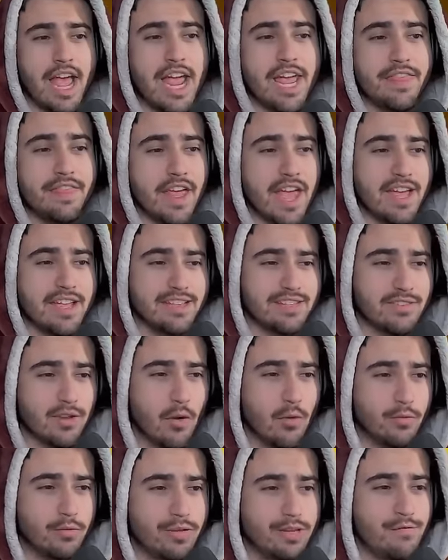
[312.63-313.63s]
And that is
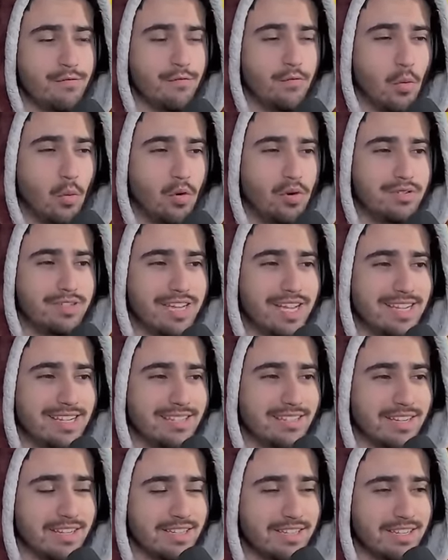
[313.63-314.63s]
only four
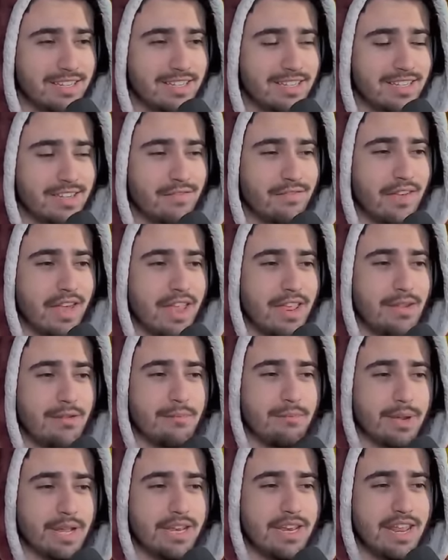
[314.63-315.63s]
days into this event,
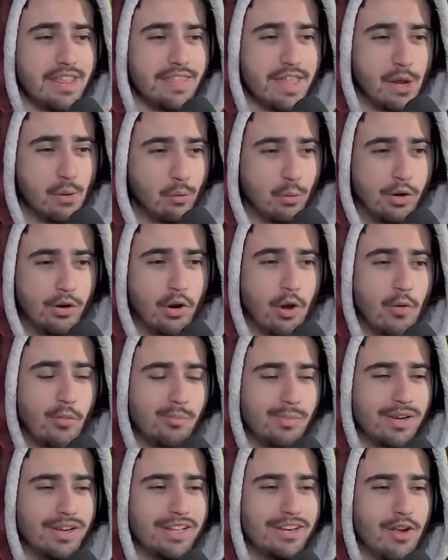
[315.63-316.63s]
meaning that we're
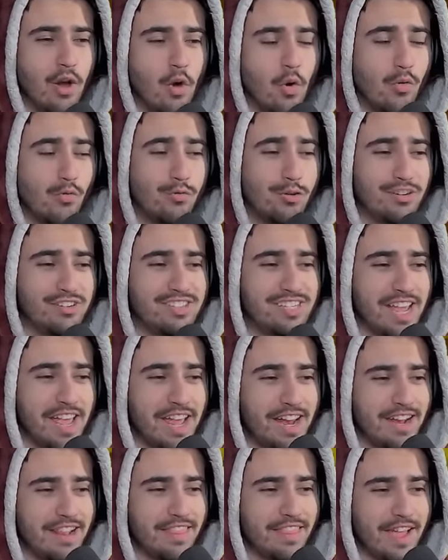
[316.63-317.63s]
opening over
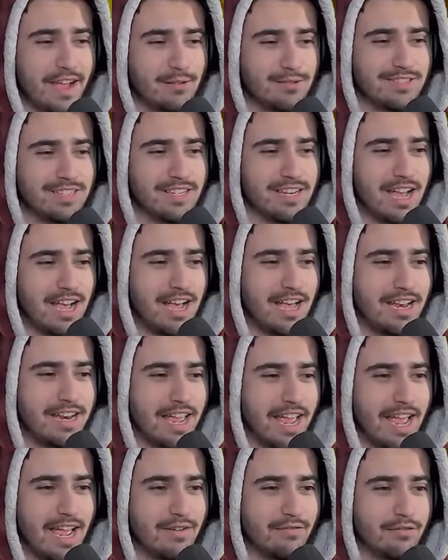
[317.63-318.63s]
10,000 on
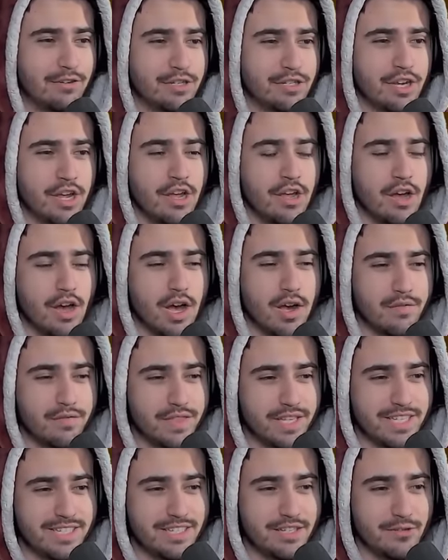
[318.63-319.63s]
average of
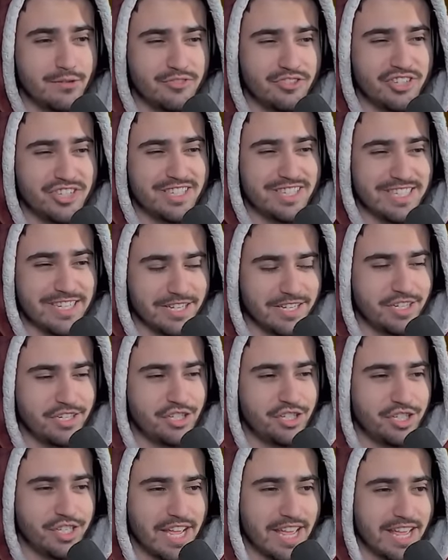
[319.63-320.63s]
these huges
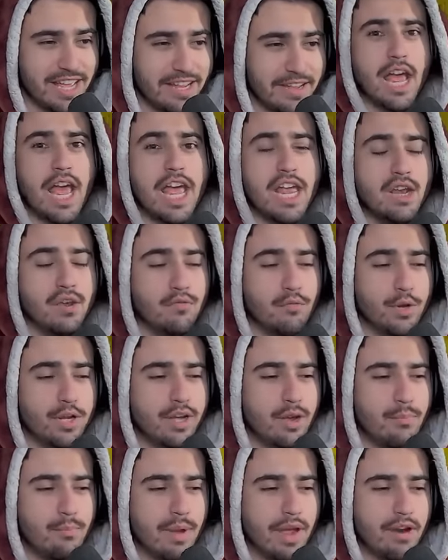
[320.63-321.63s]
each day. And if we
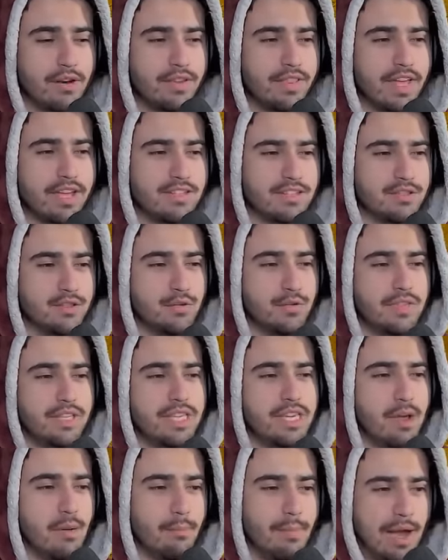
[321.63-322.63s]
compare that to
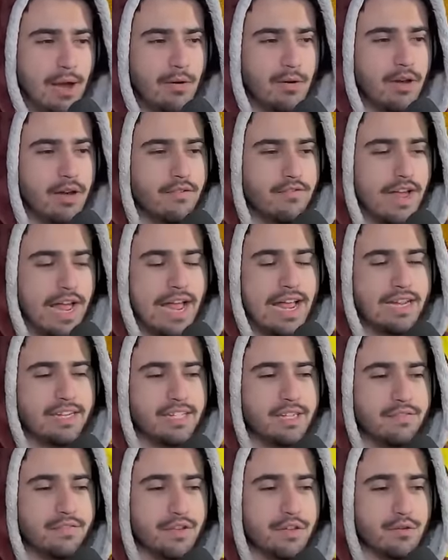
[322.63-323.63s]
the amount of
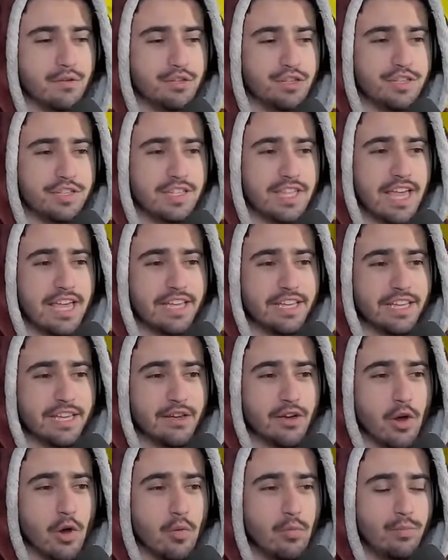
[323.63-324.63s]
active huges that get
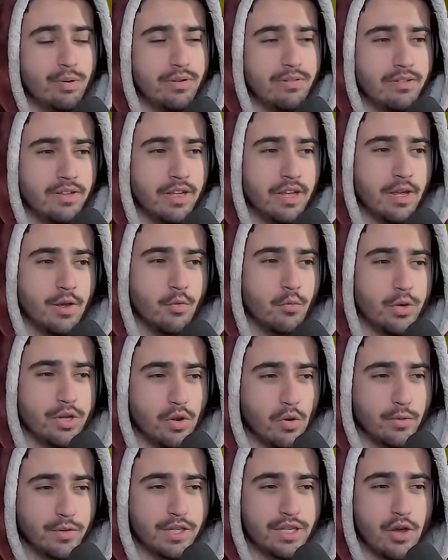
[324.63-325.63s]
opened, we
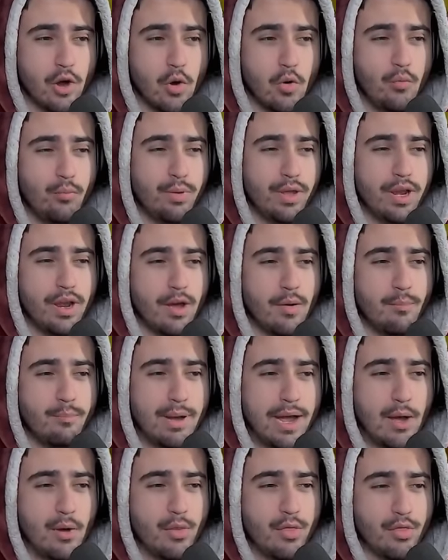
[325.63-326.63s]
only open
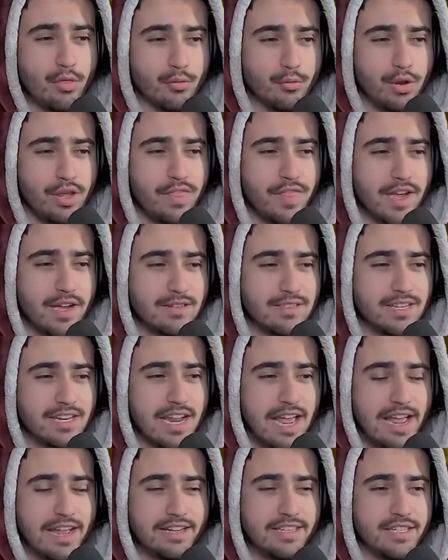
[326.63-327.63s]
about 3,000
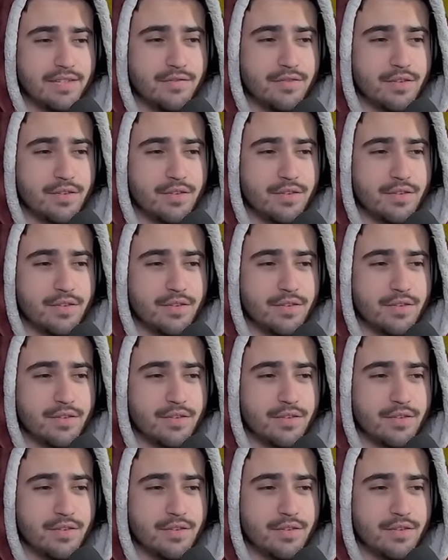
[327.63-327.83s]
active